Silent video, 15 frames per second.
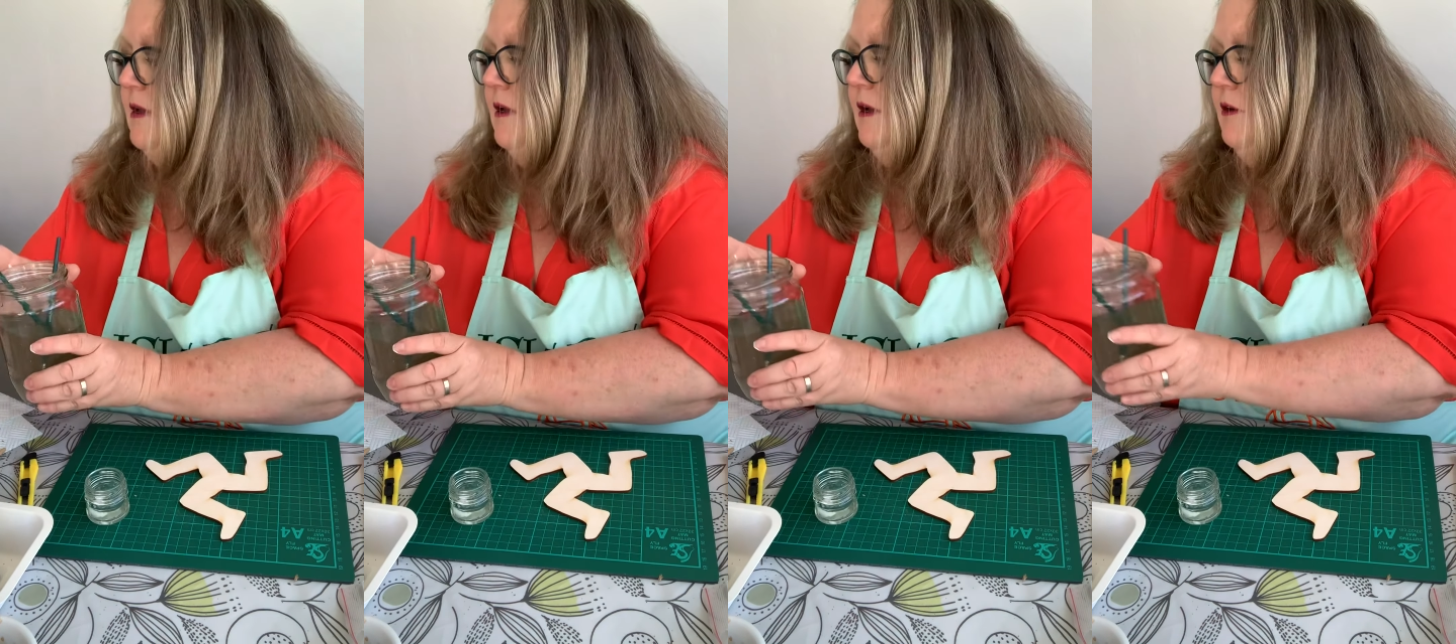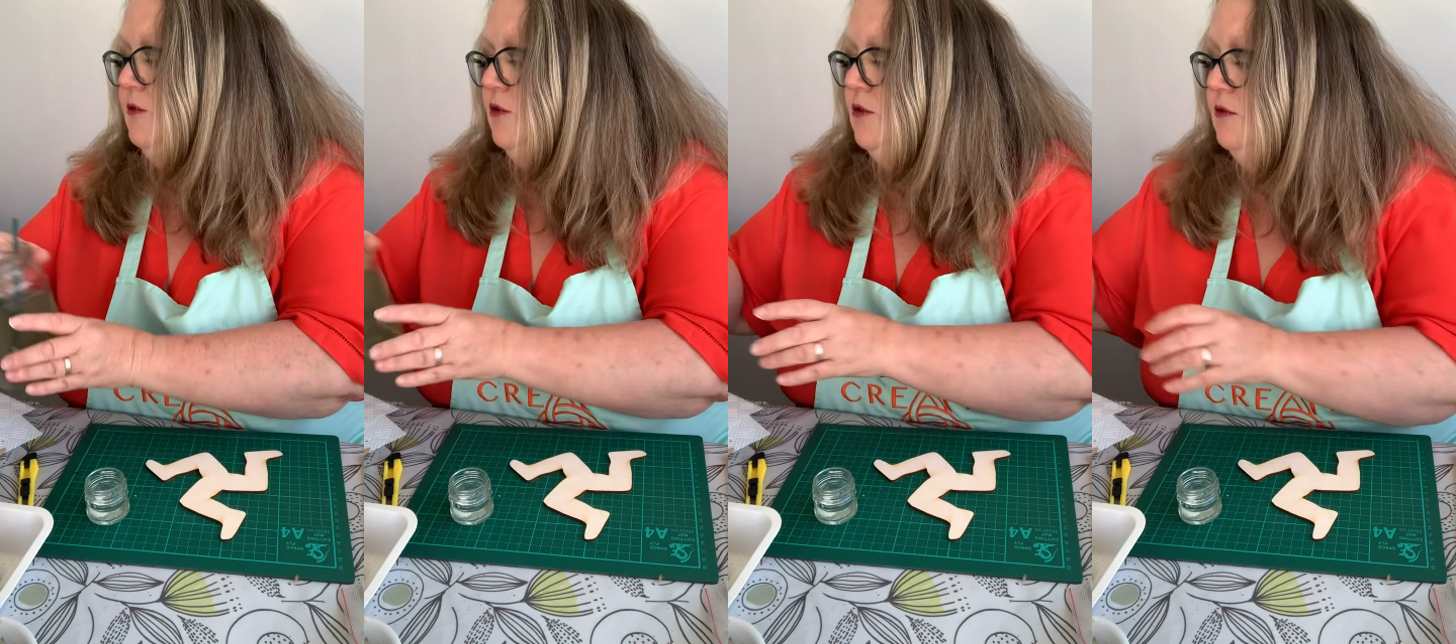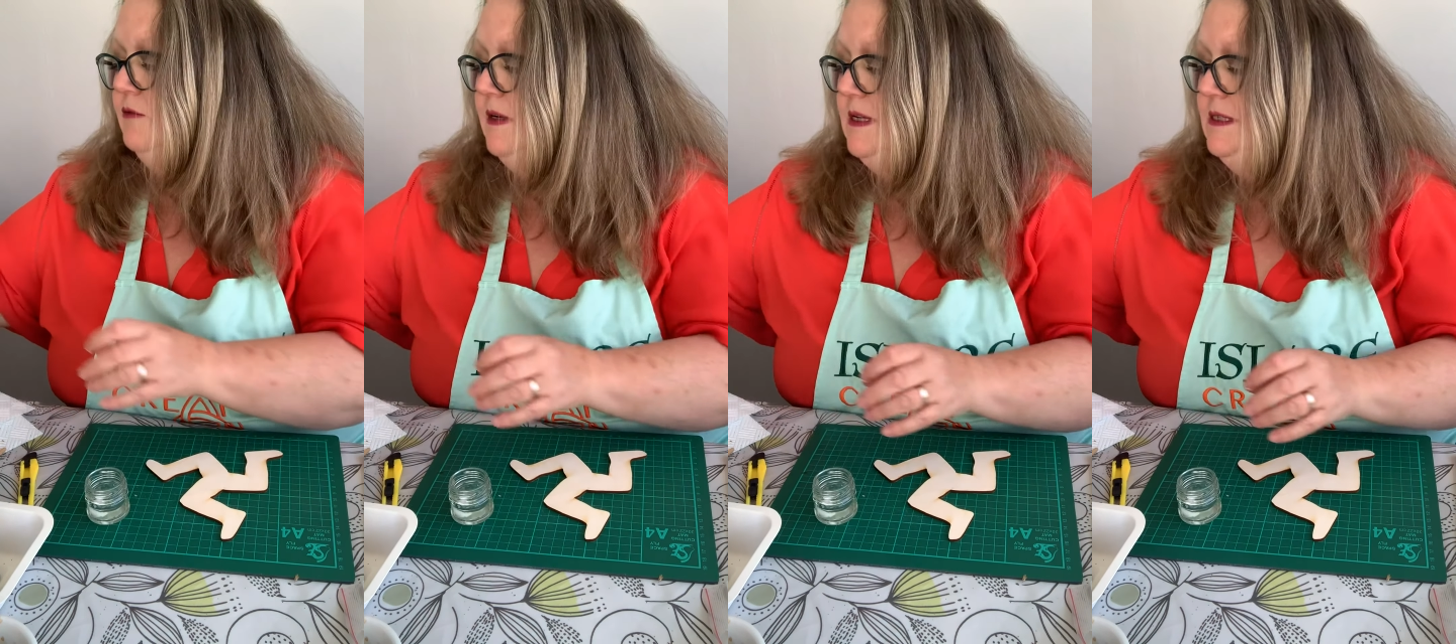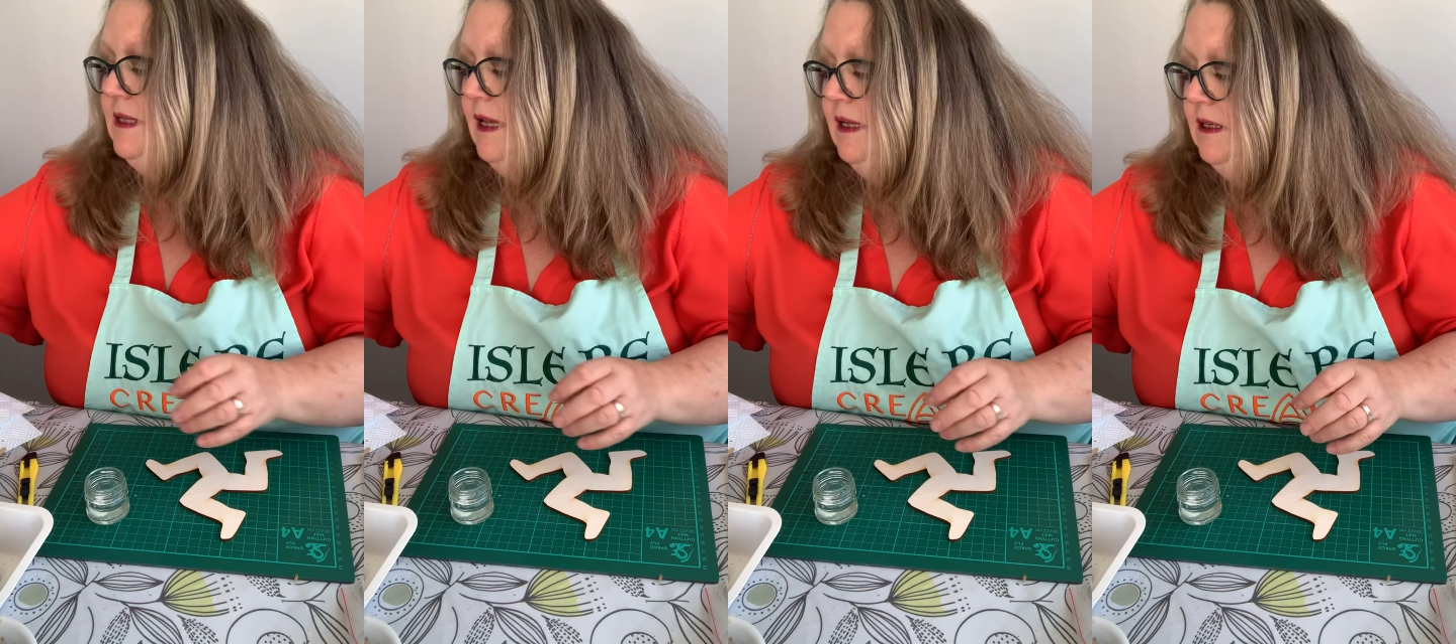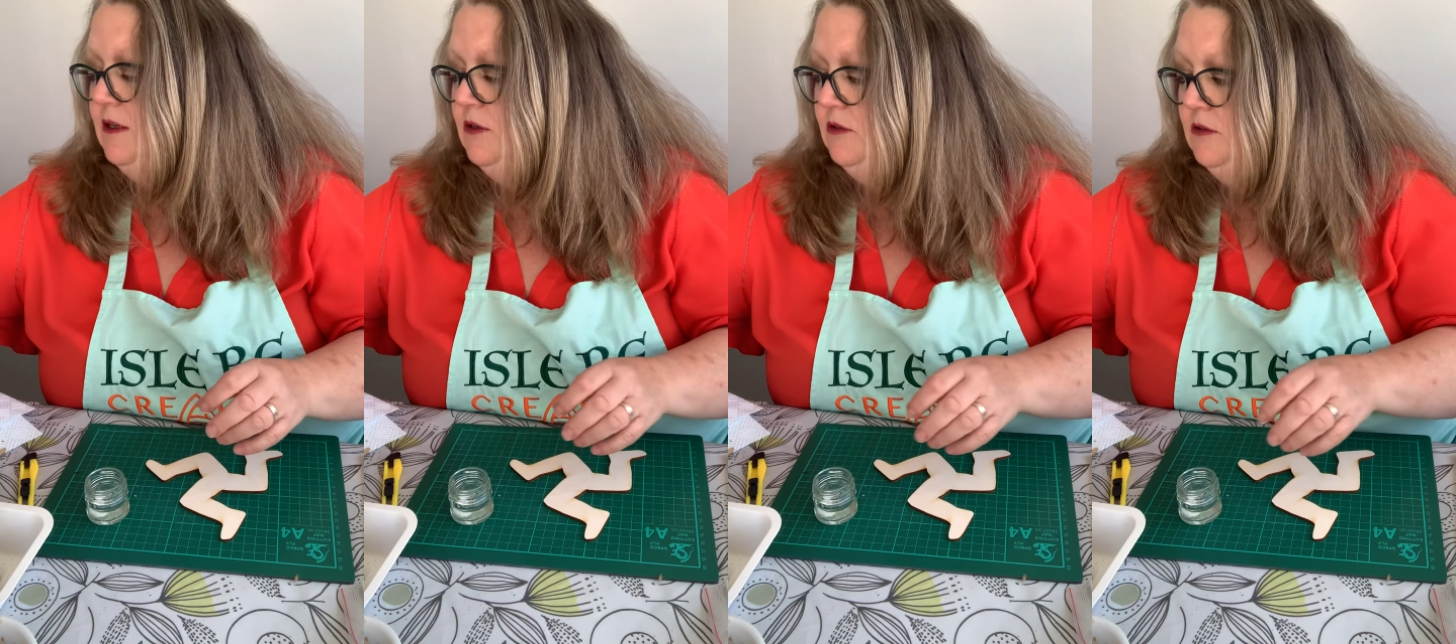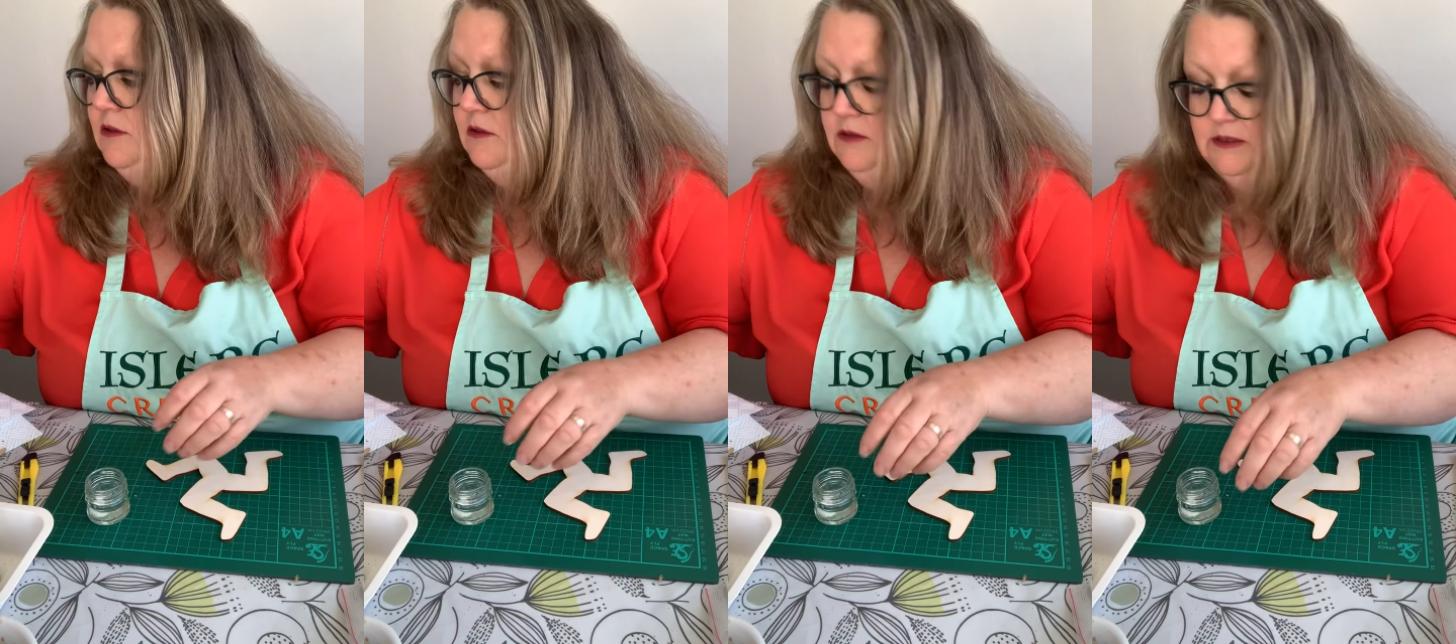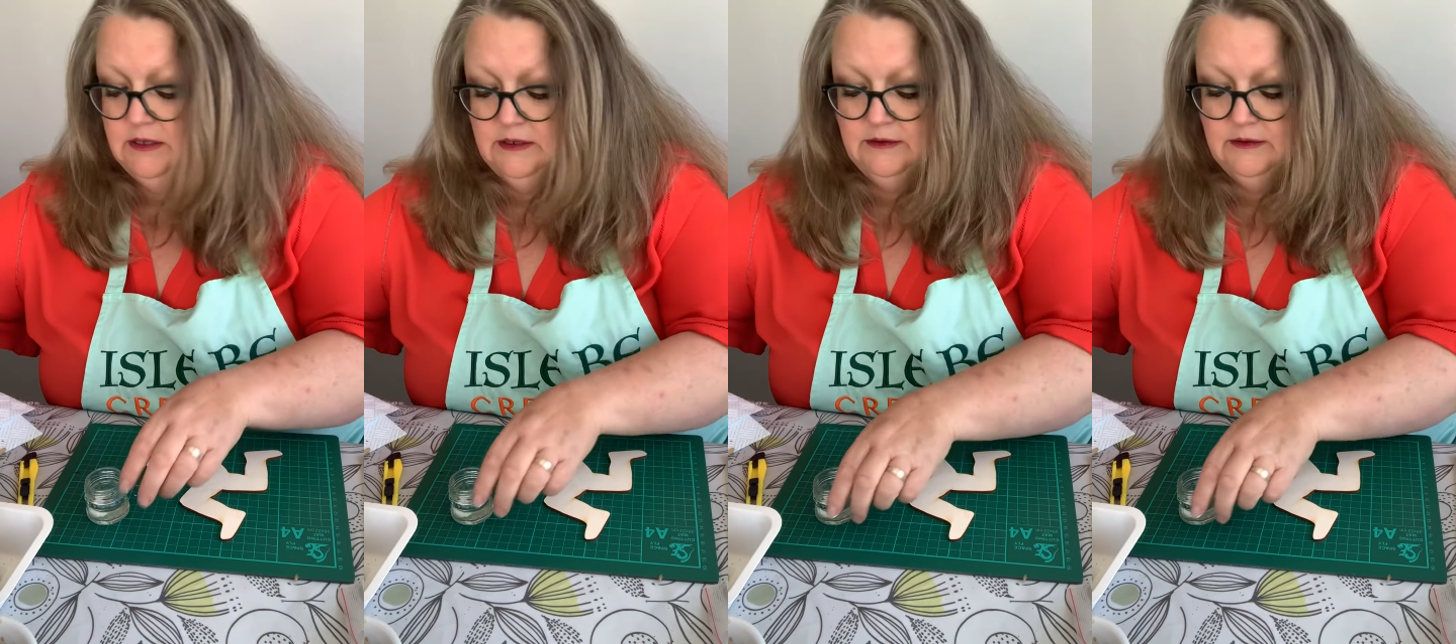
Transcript: are all recycled.